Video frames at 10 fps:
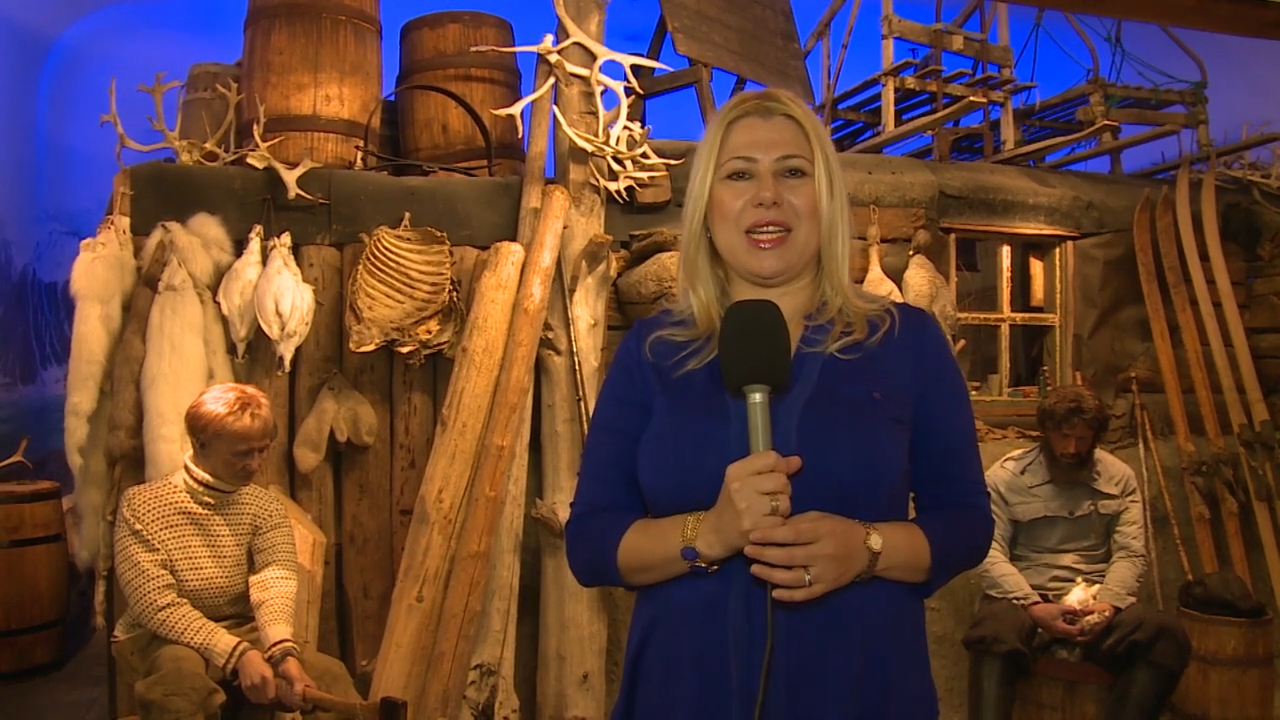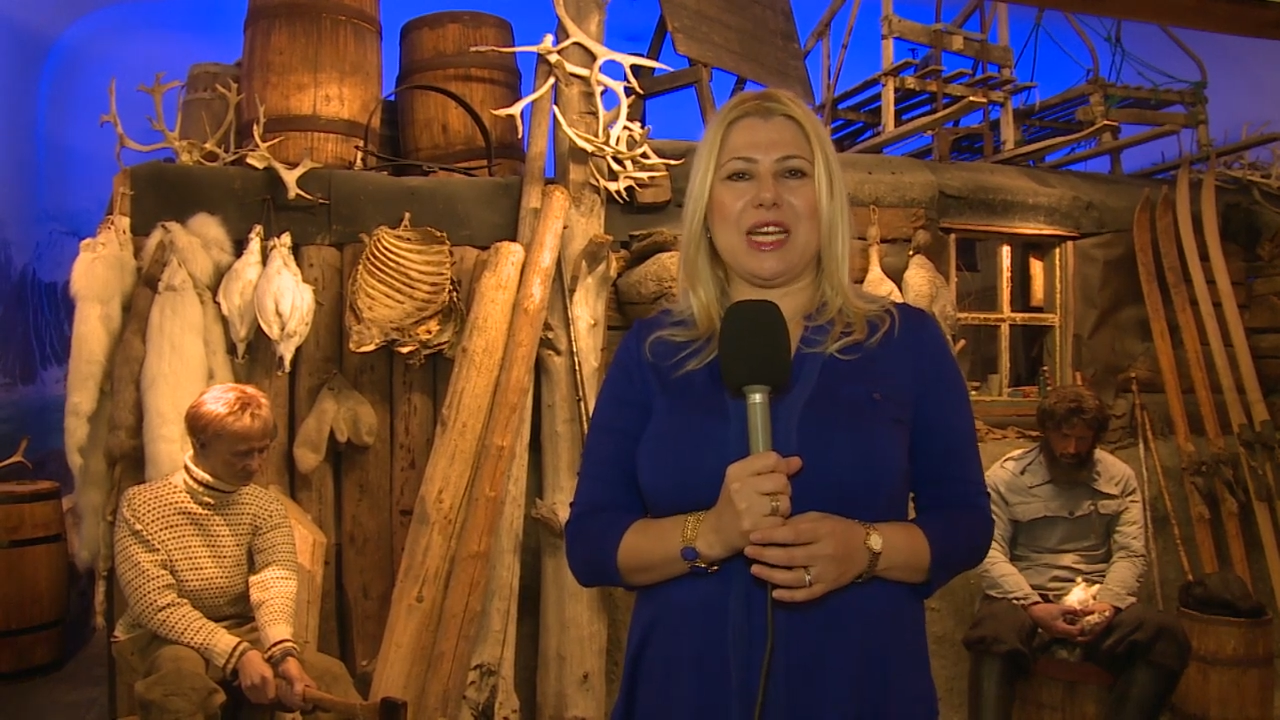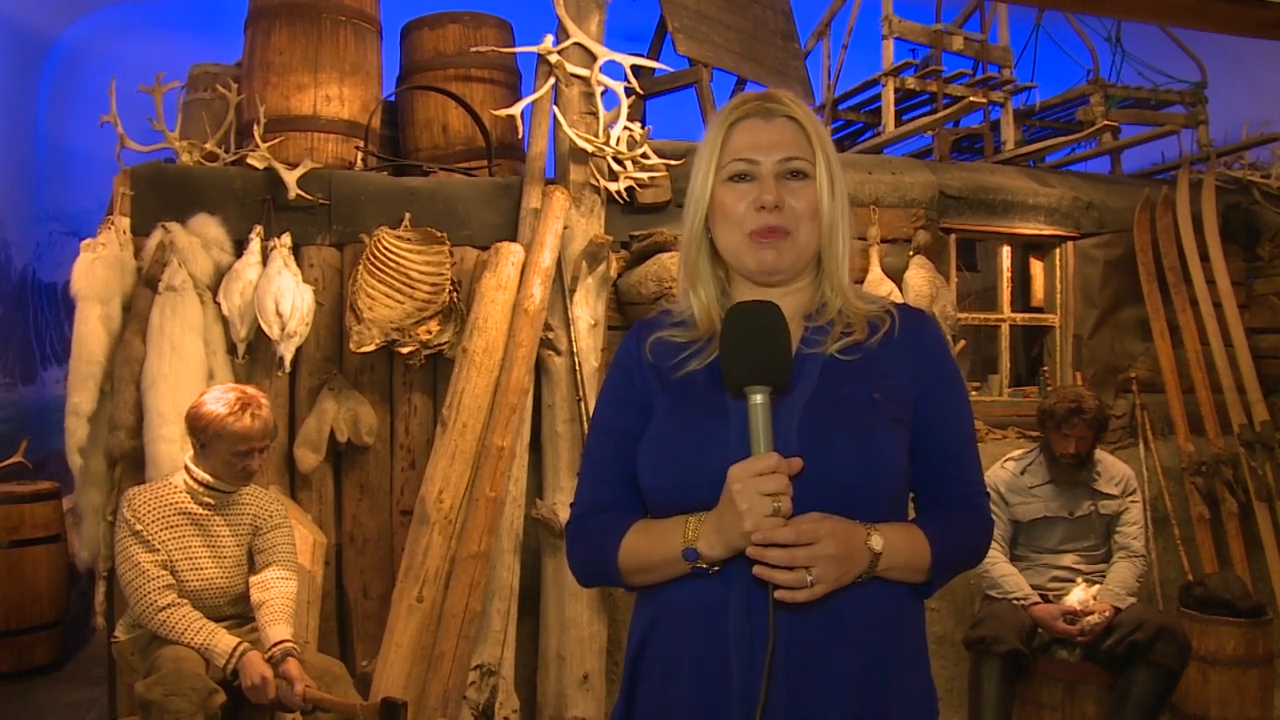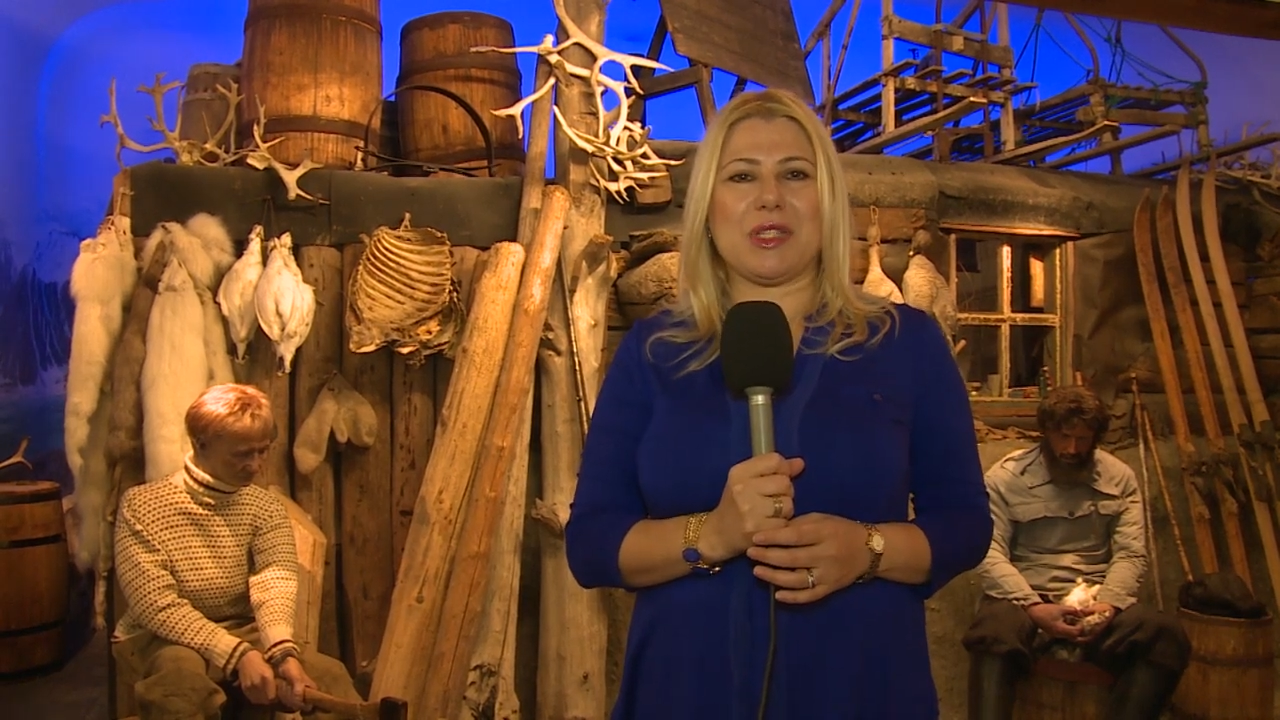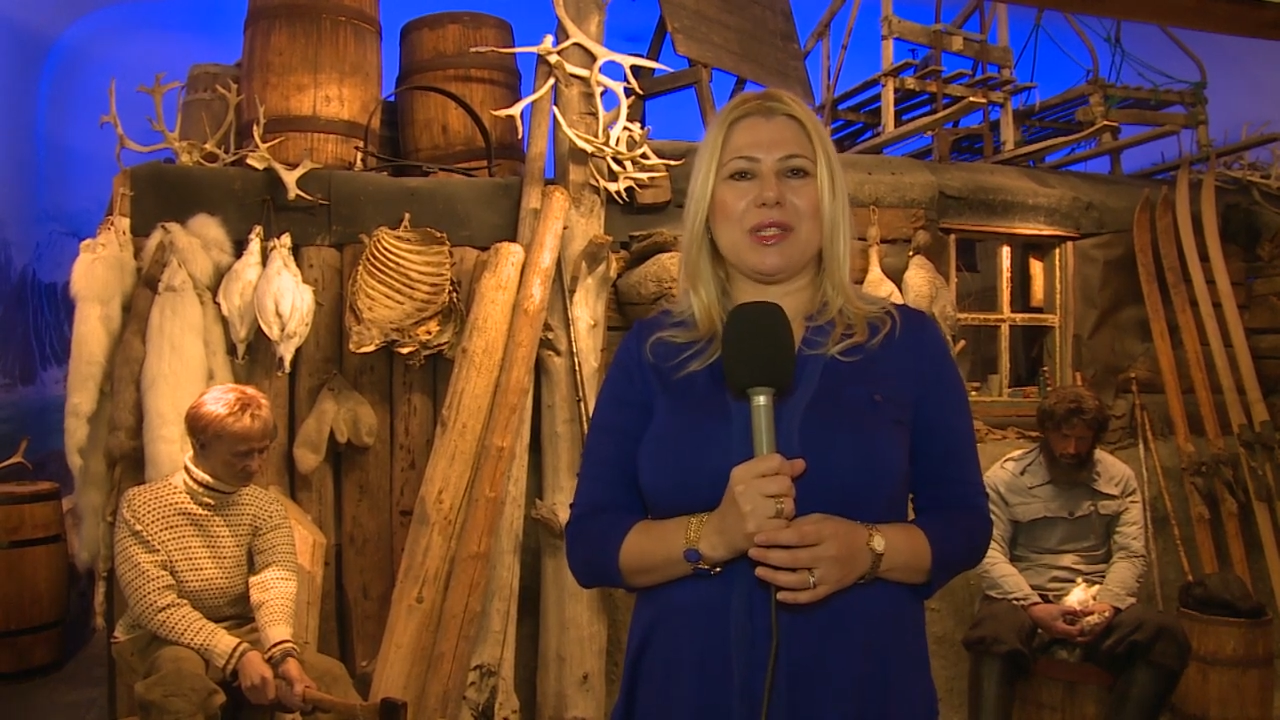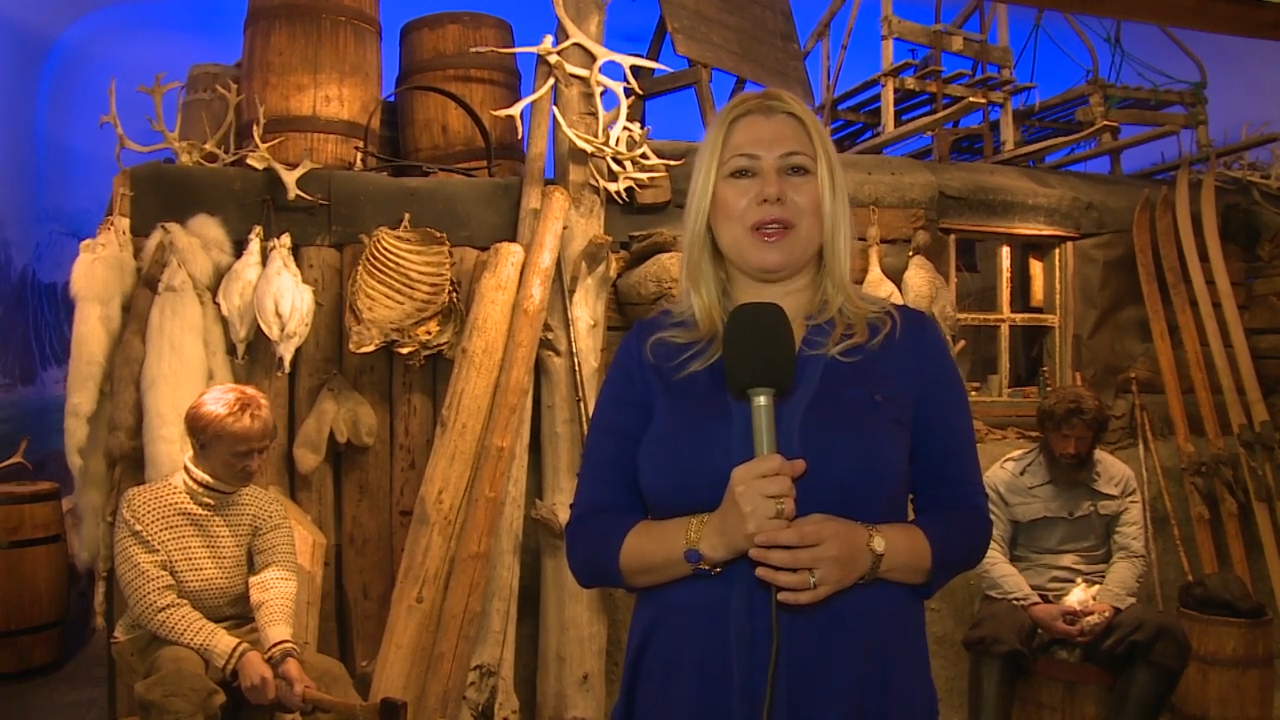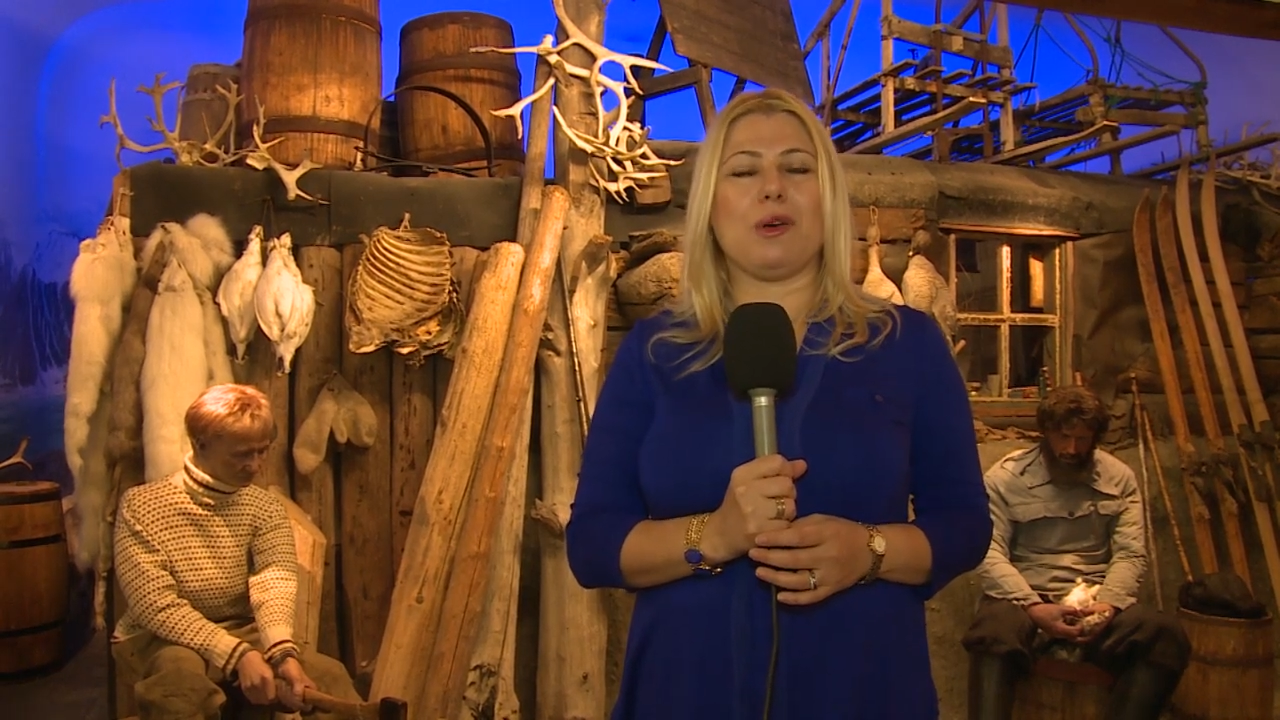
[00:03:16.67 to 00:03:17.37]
games.